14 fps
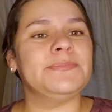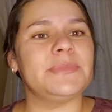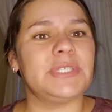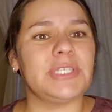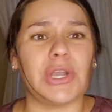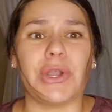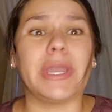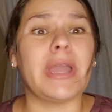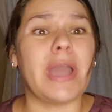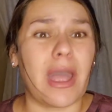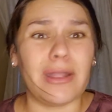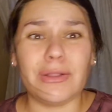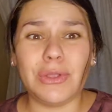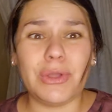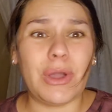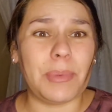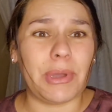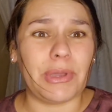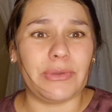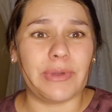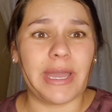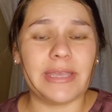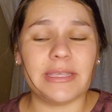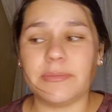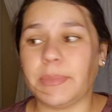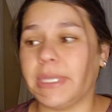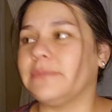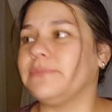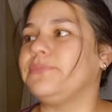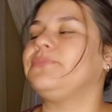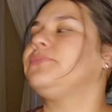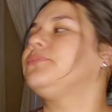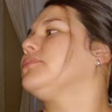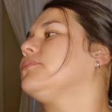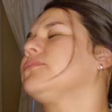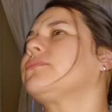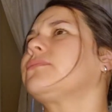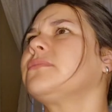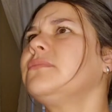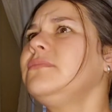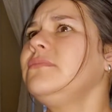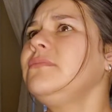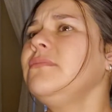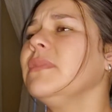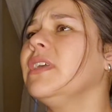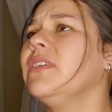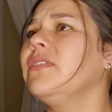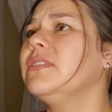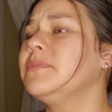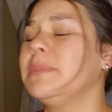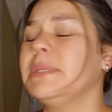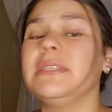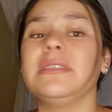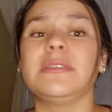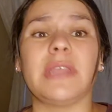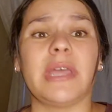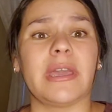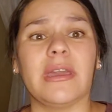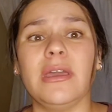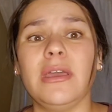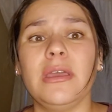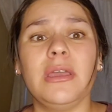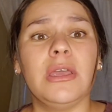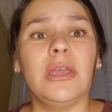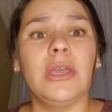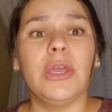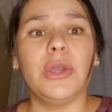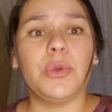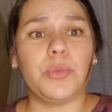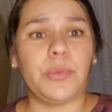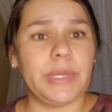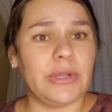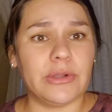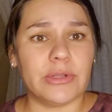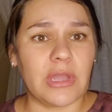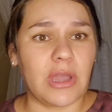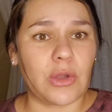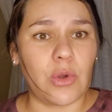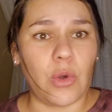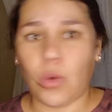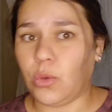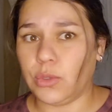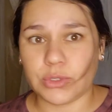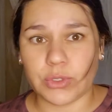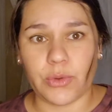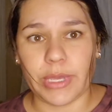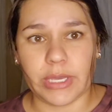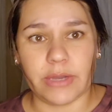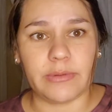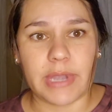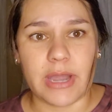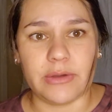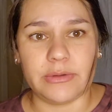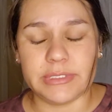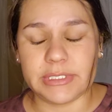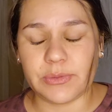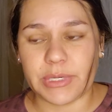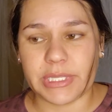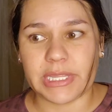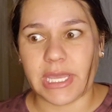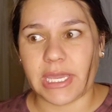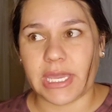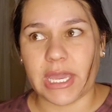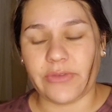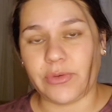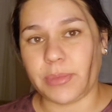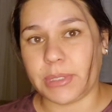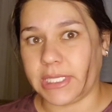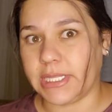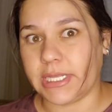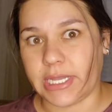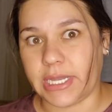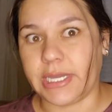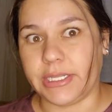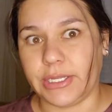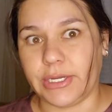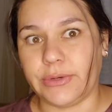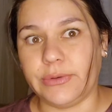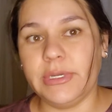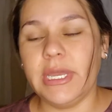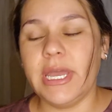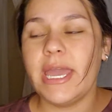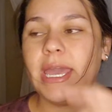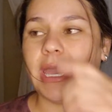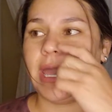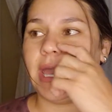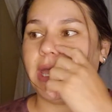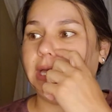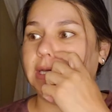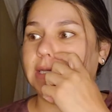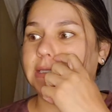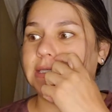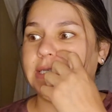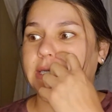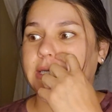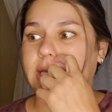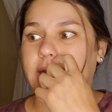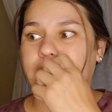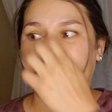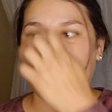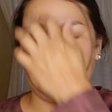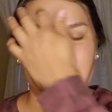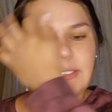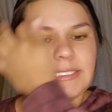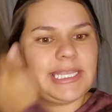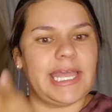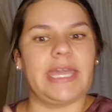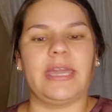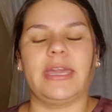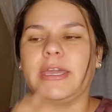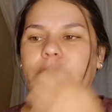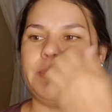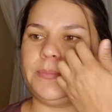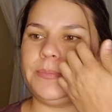Sorry, I don't know about you guys, but there's been this like weird cold going around with like everybody that I know, and it's like